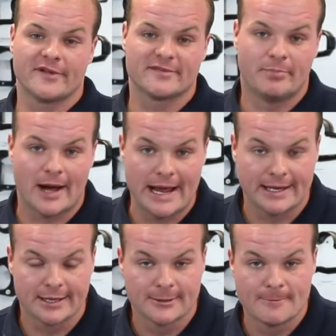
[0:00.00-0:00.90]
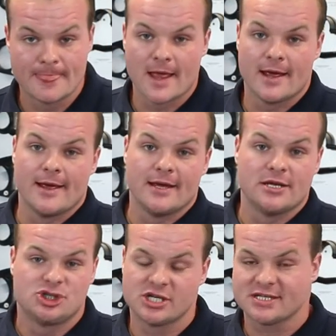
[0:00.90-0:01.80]
this bike.
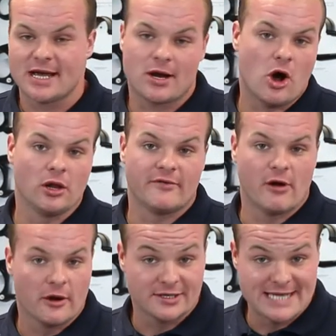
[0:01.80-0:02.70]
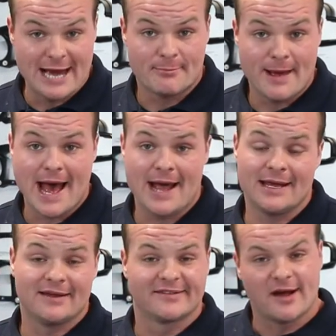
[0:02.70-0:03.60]
Just like all of our other tank bag
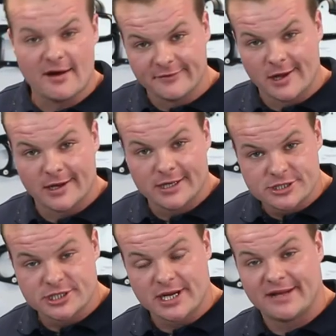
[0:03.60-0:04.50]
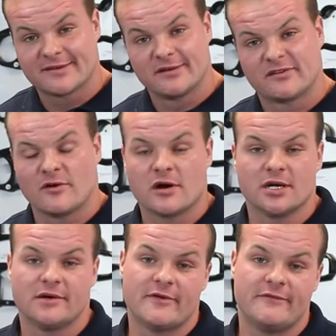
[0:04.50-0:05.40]
and soft luggage, it's
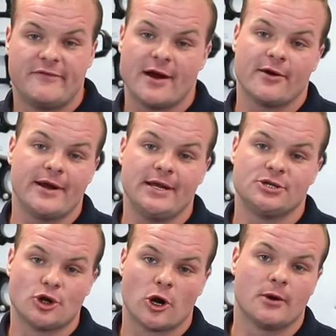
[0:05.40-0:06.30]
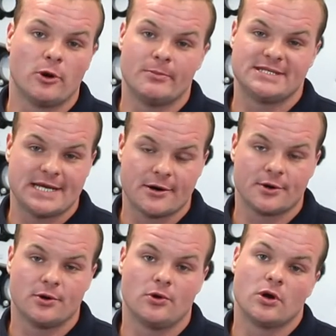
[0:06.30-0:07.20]
constructed of a very durable
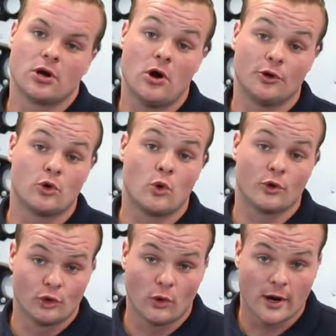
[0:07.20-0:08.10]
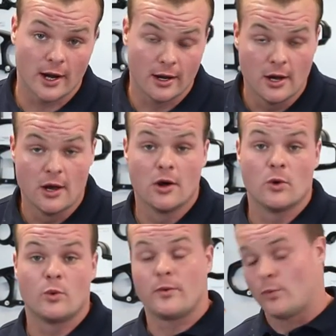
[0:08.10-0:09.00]
material called Cordura,
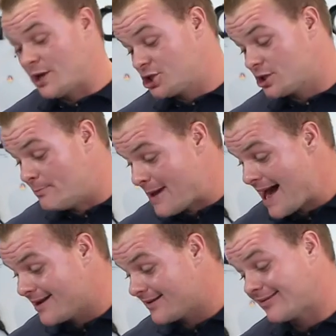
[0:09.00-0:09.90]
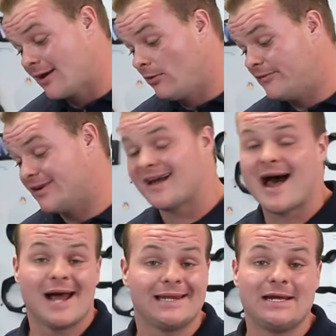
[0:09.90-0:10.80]
which the bag itself is
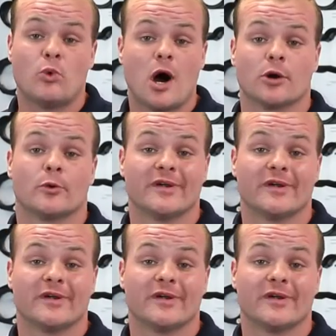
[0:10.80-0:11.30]
highly water